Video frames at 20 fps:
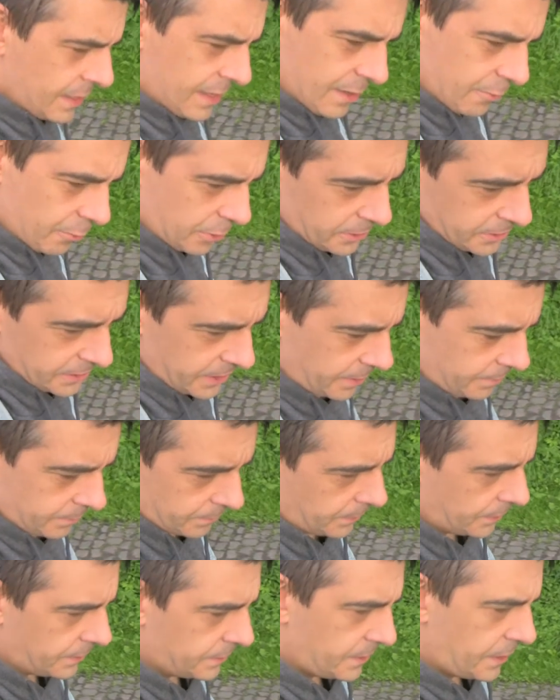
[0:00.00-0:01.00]
One of
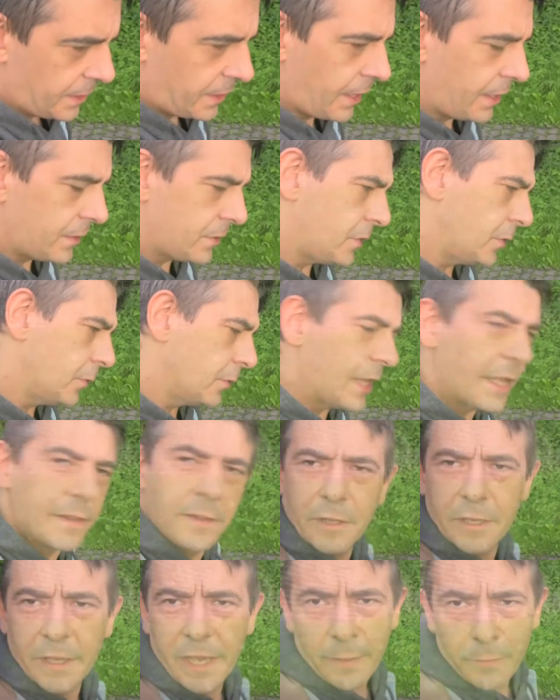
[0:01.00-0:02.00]
them indicates you that
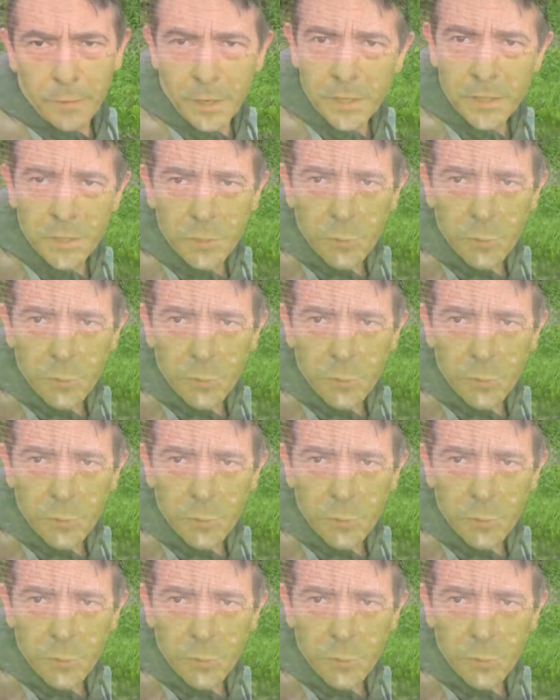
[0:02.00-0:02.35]
the camera is